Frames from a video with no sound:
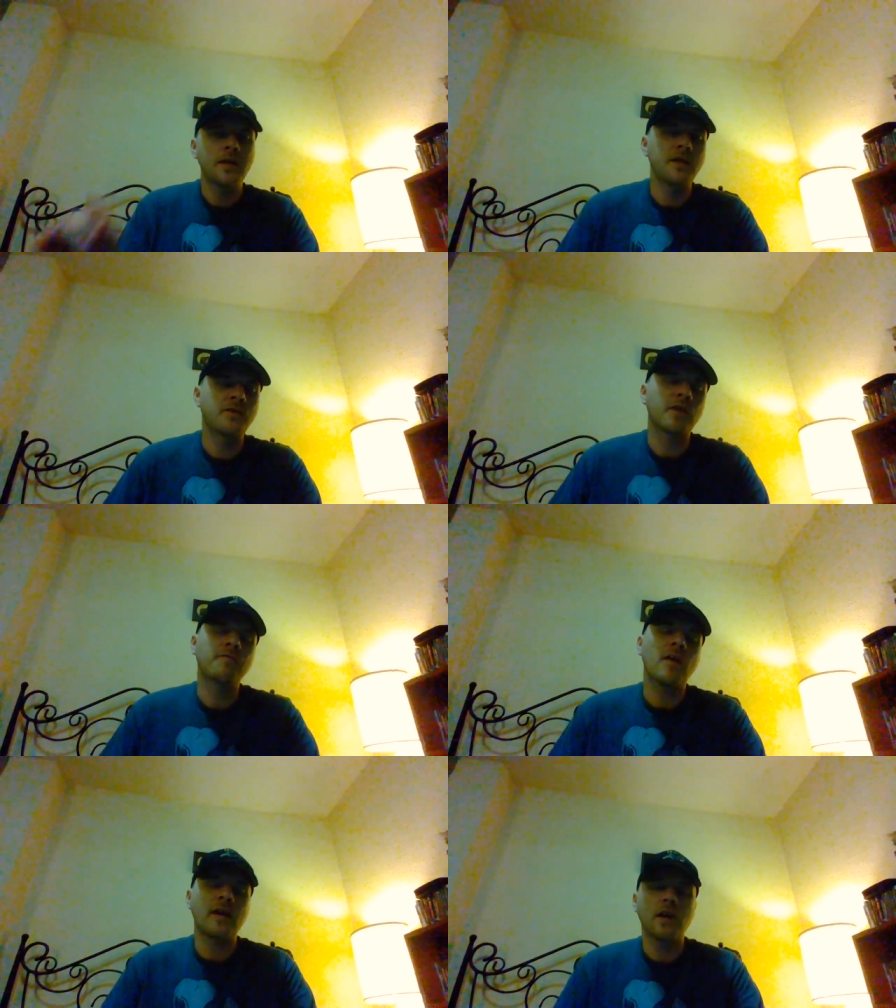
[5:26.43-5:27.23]
he's going
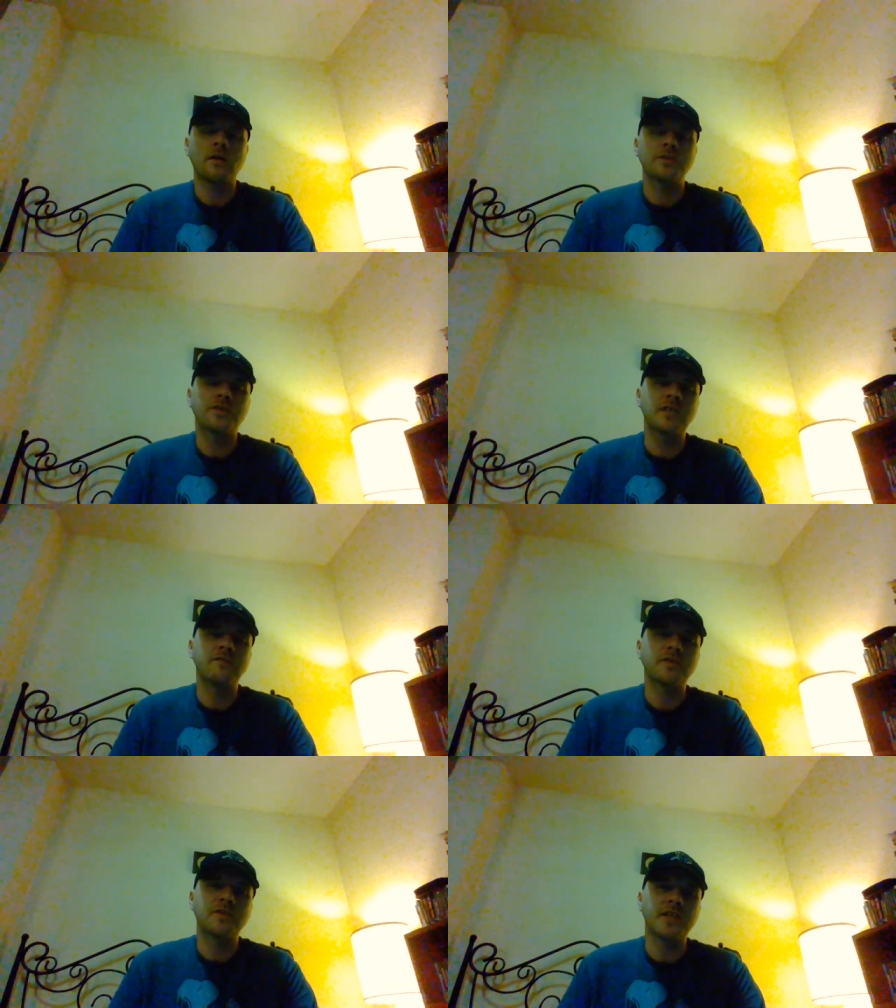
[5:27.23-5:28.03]
to find our
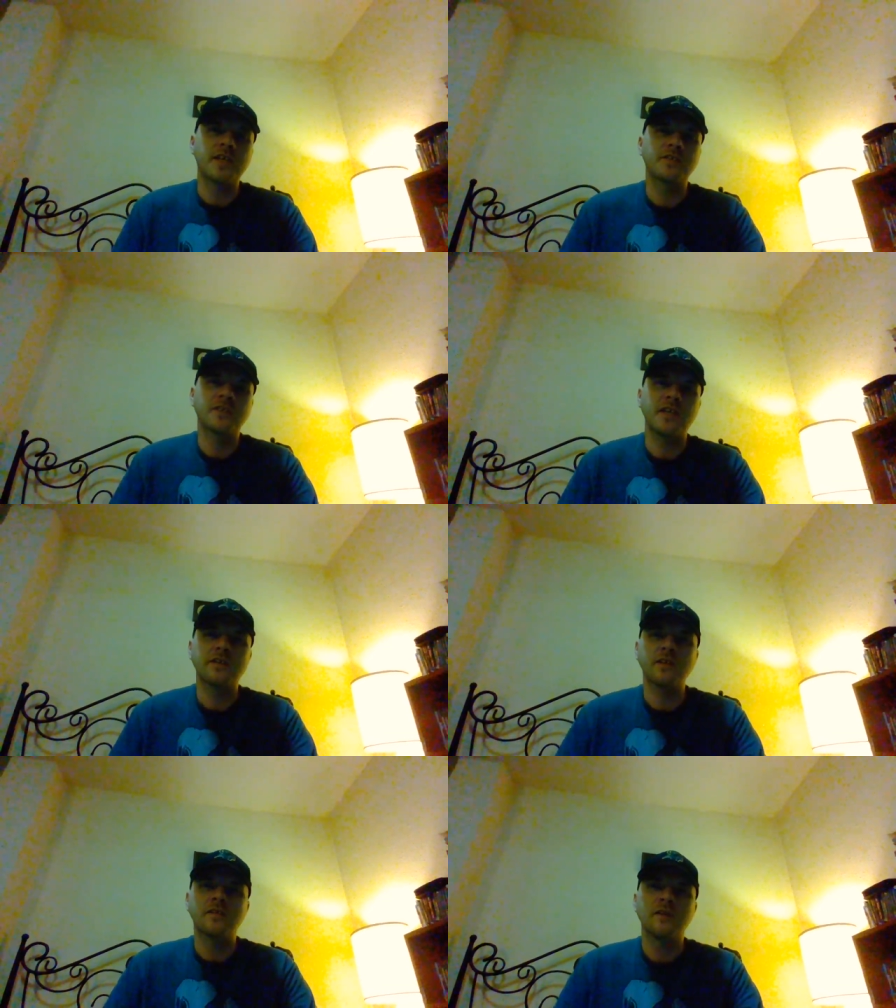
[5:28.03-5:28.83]
receivers, Diggs,
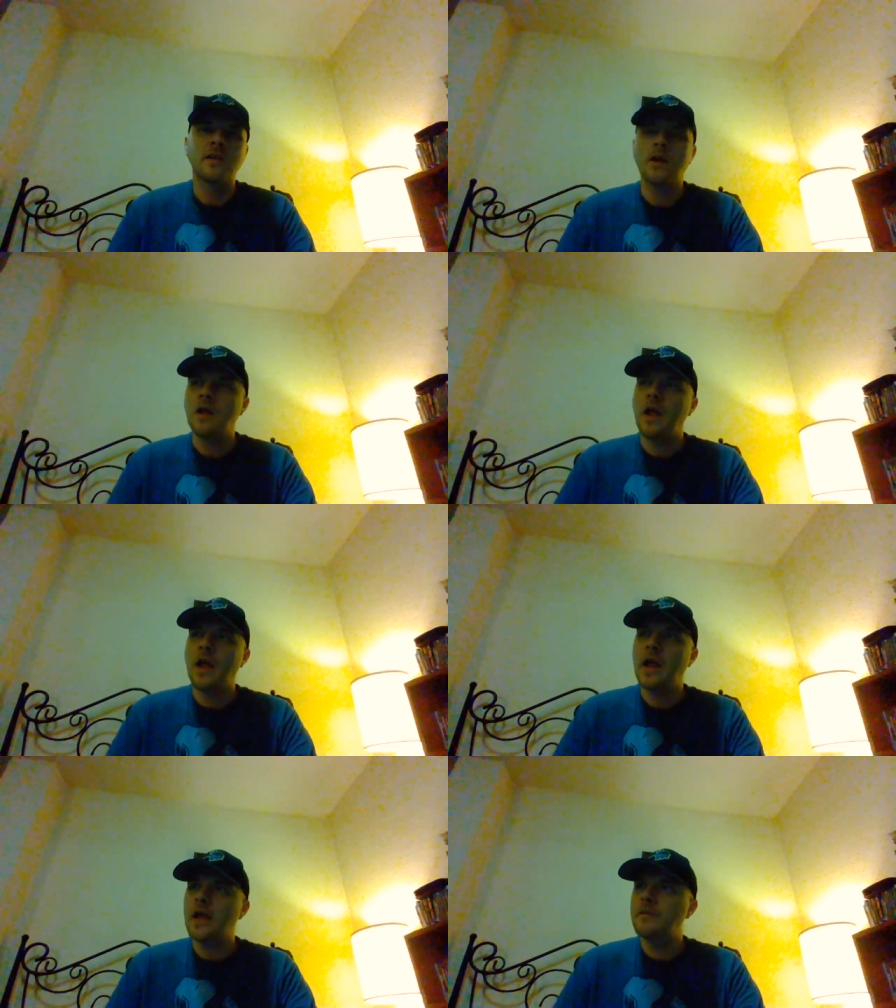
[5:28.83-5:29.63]
Thielen,
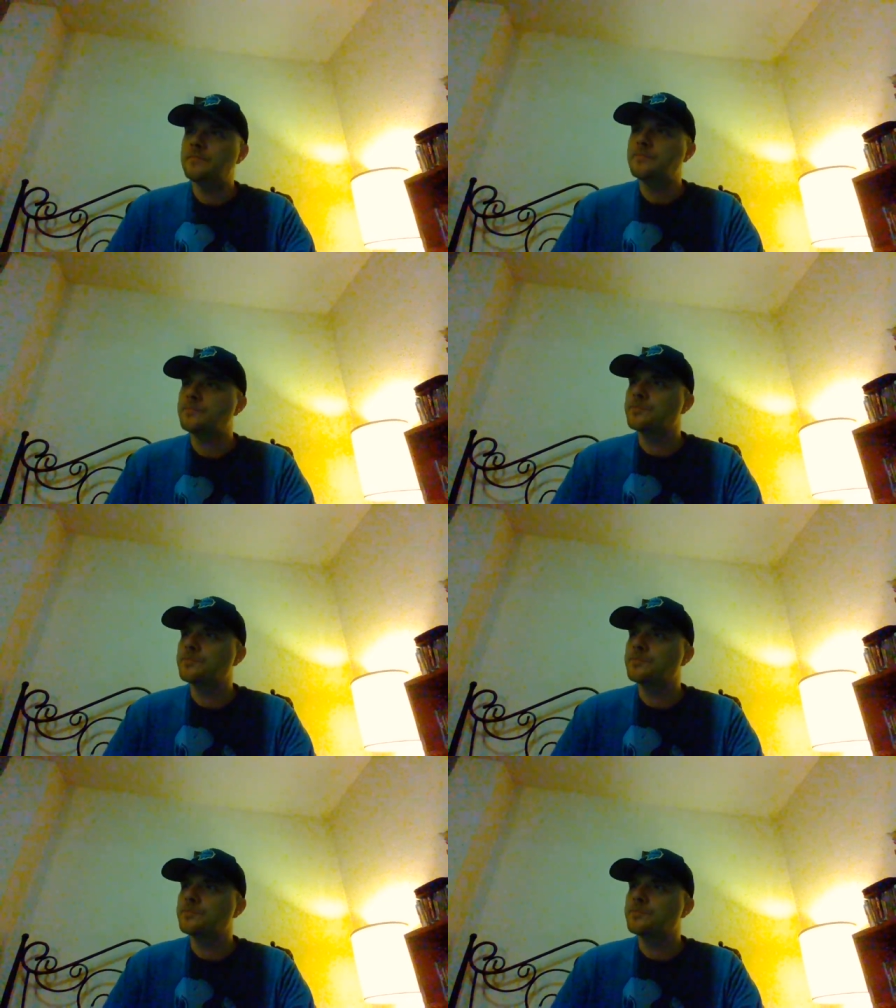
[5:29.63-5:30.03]
and